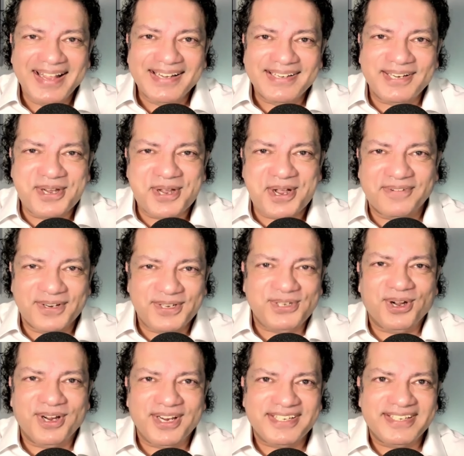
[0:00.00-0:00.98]
so you have a
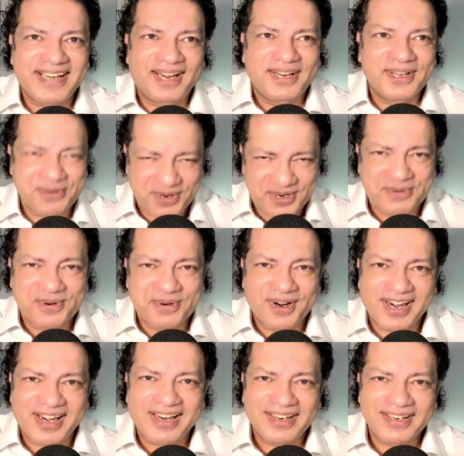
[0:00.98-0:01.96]
choice now. You want to
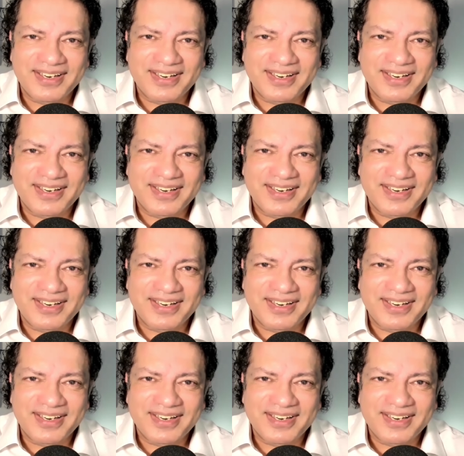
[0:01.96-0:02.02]
worry?